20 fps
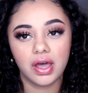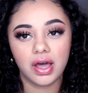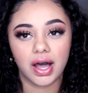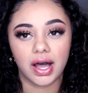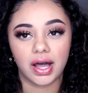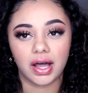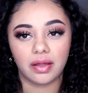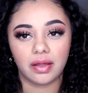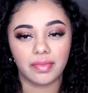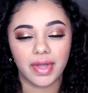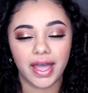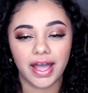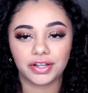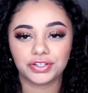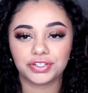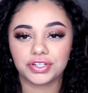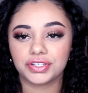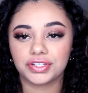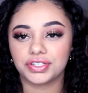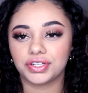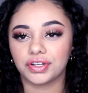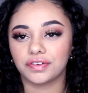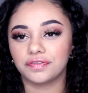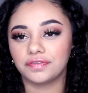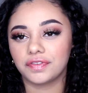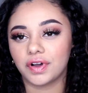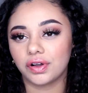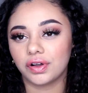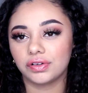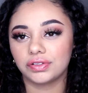address, your
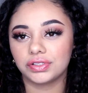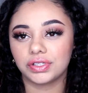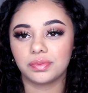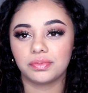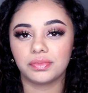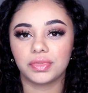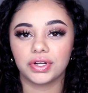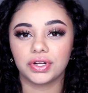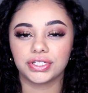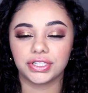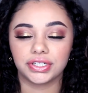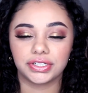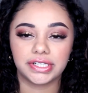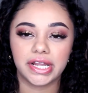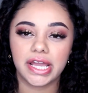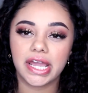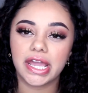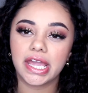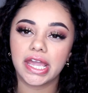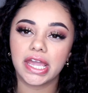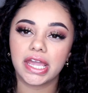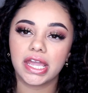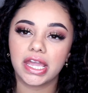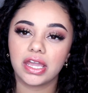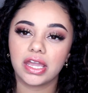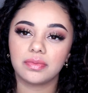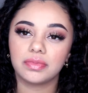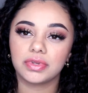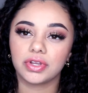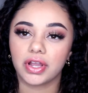phone number, your
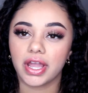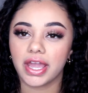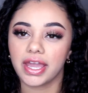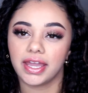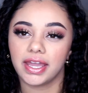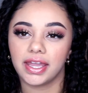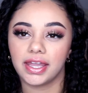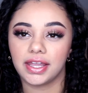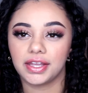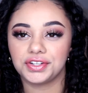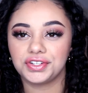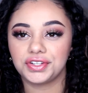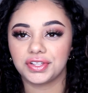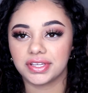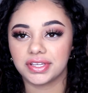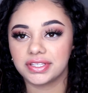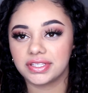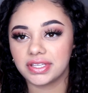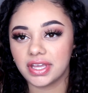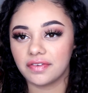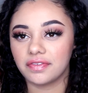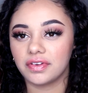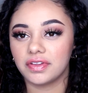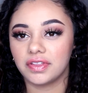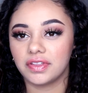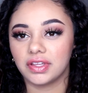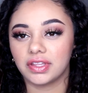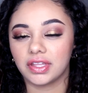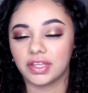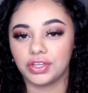name, your age, like
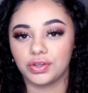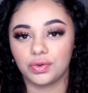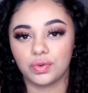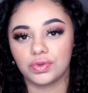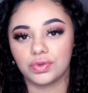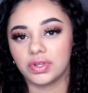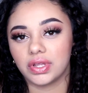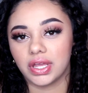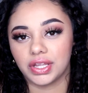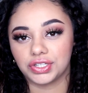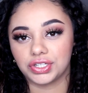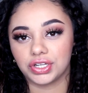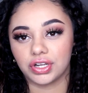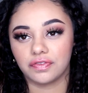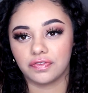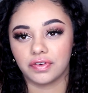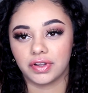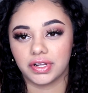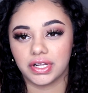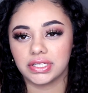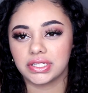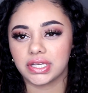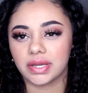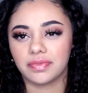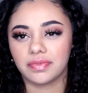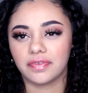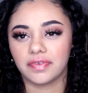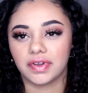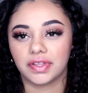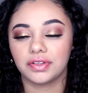everything that you would enter for any
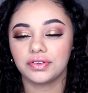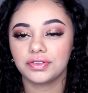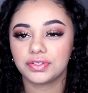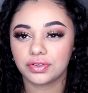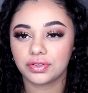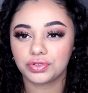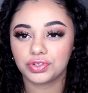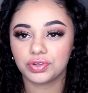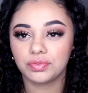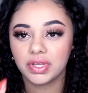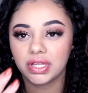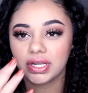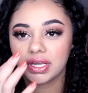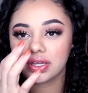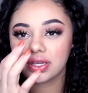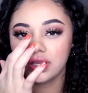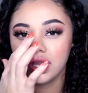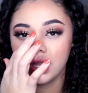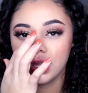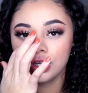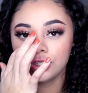type of other social media.